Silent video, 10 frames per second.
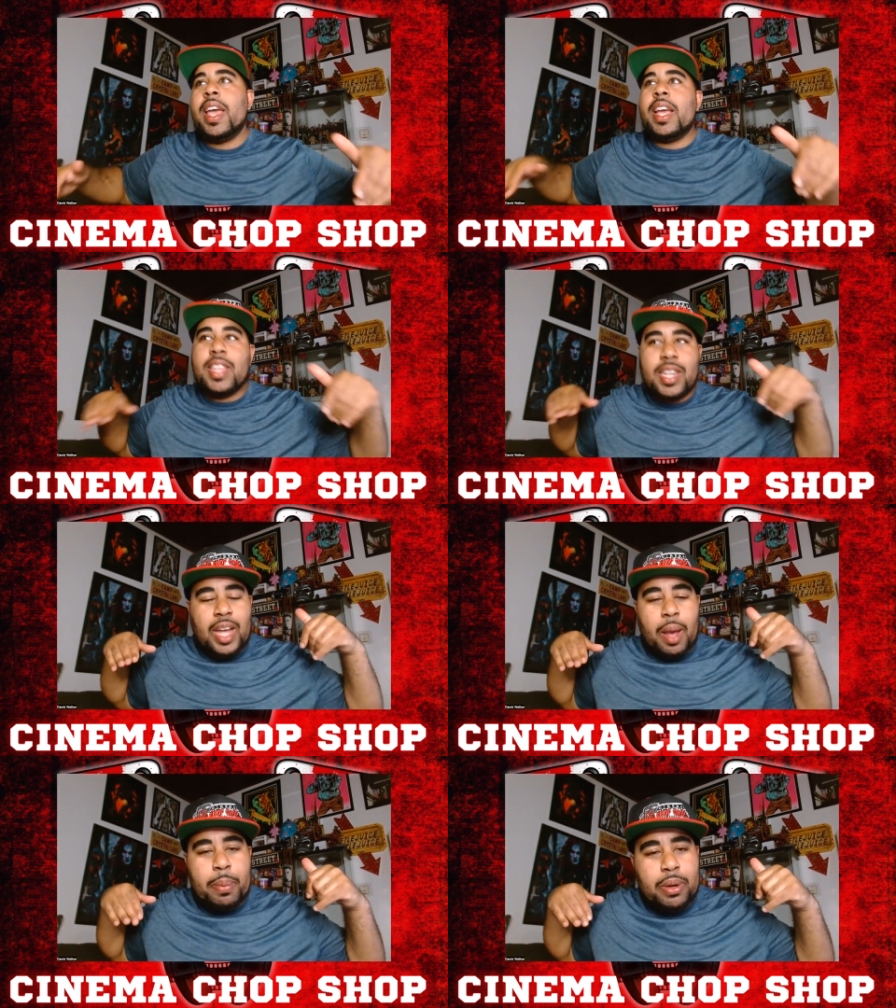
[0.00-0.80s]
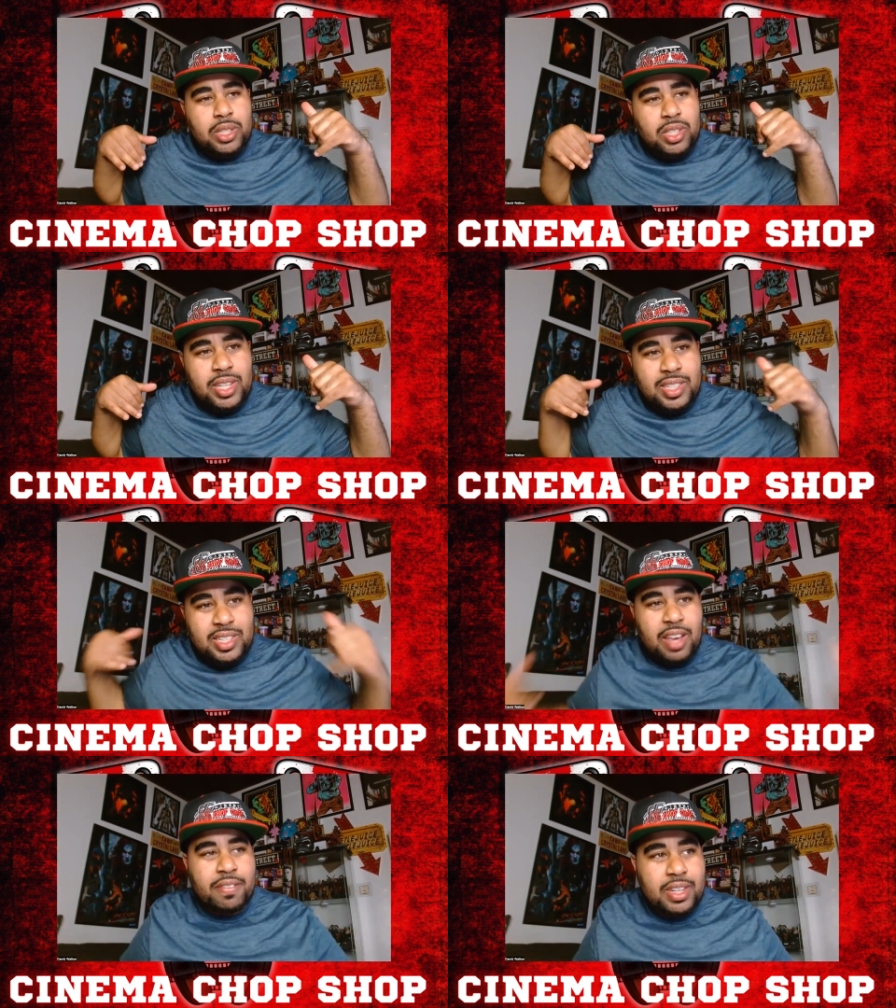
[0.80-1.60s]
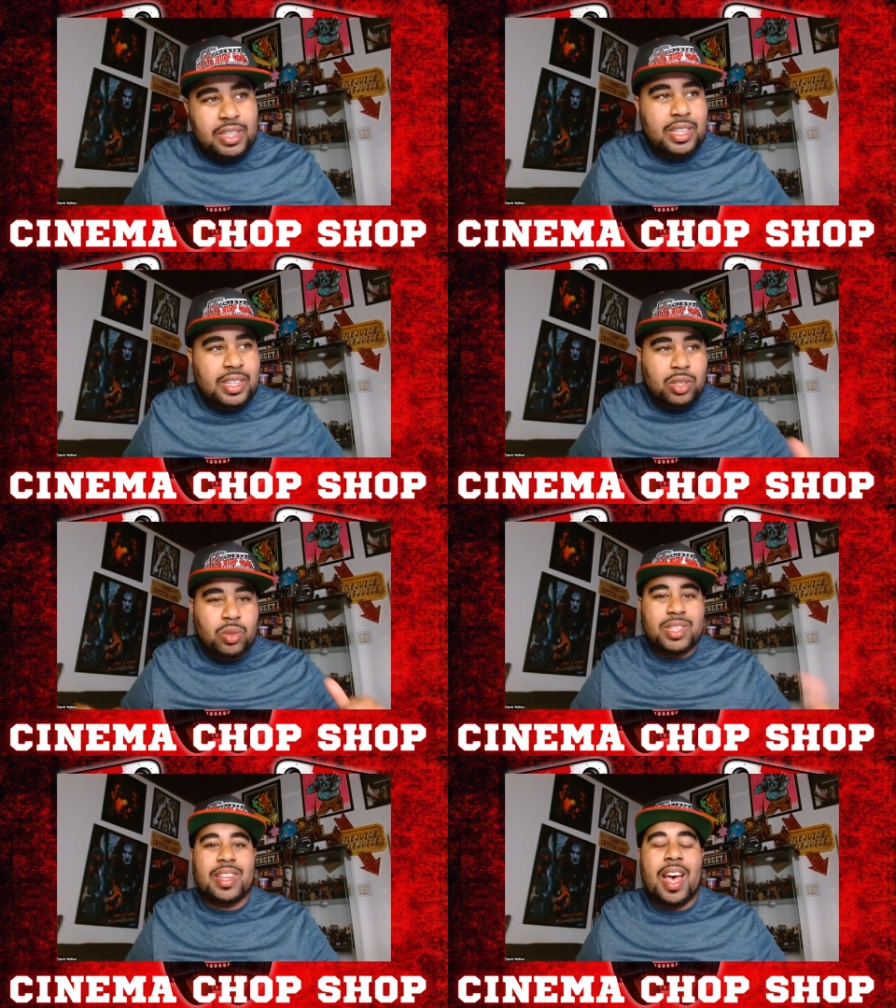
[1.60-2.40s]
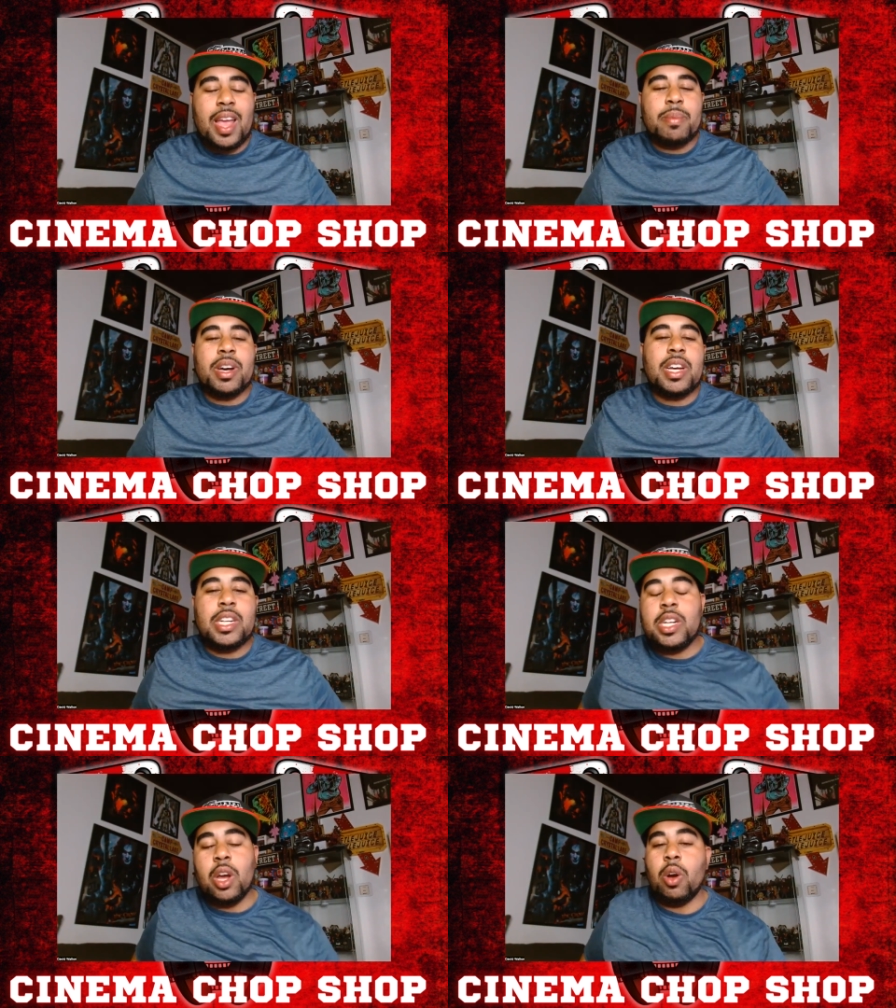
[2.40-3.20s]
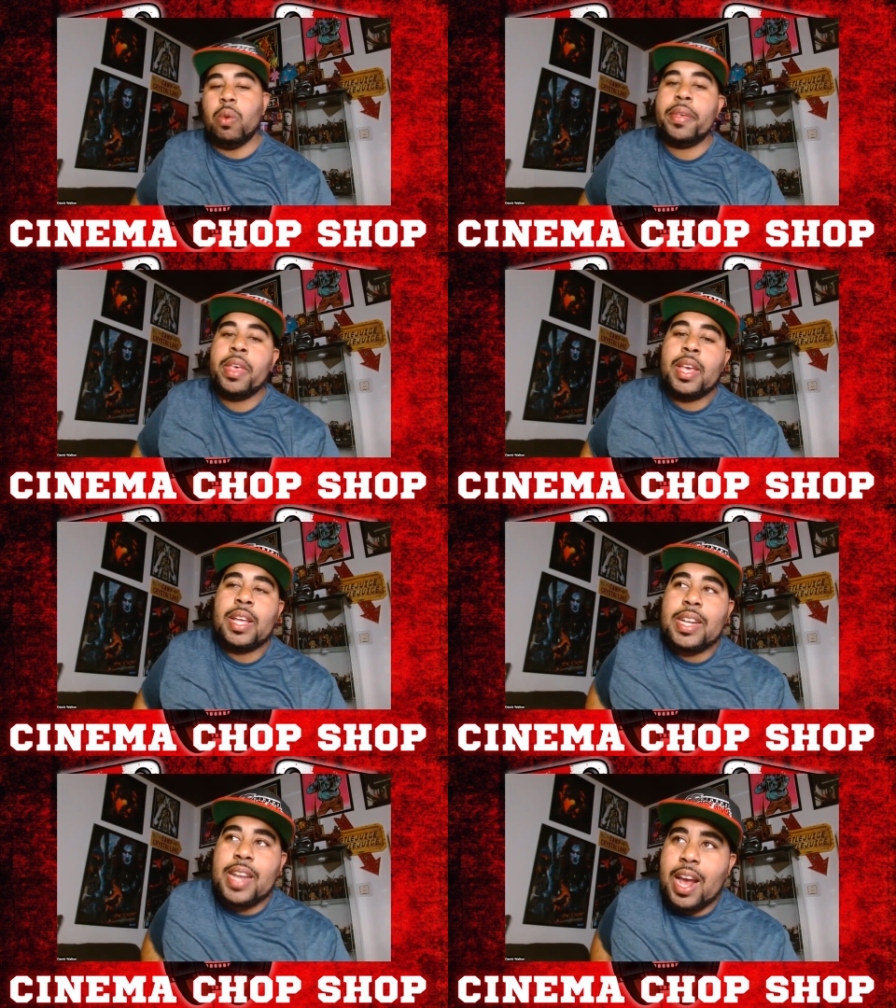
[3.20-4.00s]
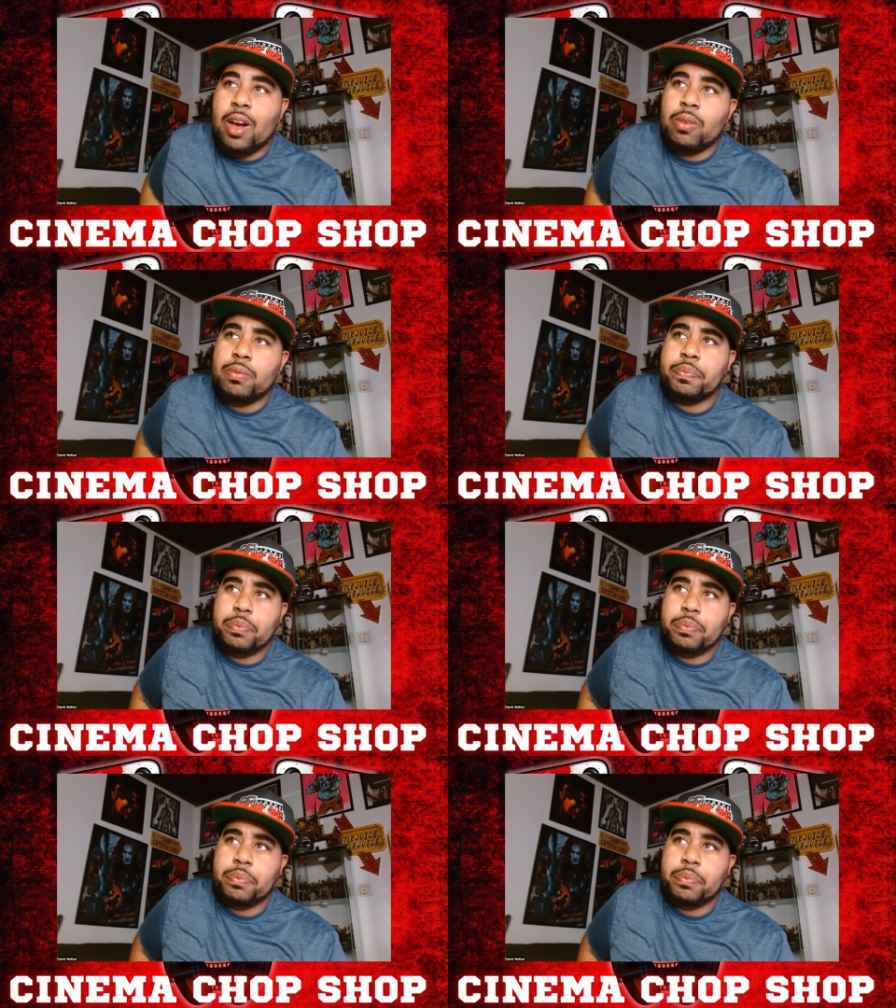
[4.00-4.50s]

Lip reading: and then it got pushed indefinitely into a time unknown. Now,